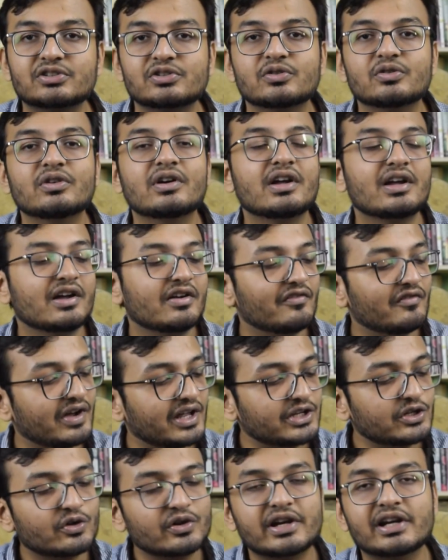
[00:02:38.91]
you when
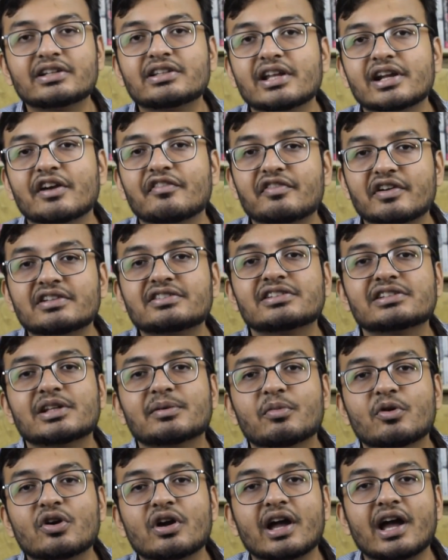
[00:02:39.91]
you read the reference in the book,